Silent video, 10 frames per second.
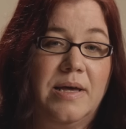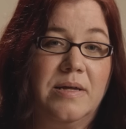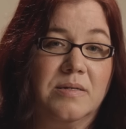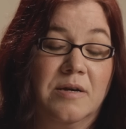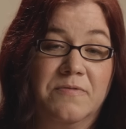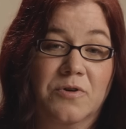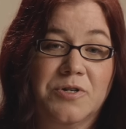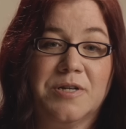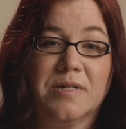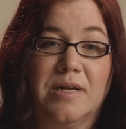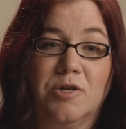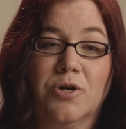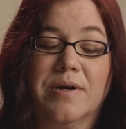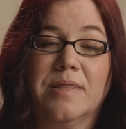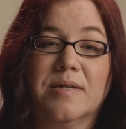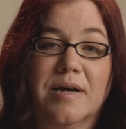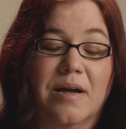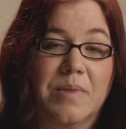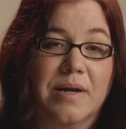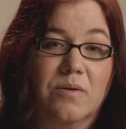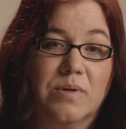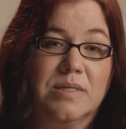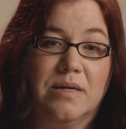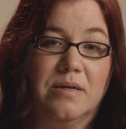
And unfortunately, during the time that I was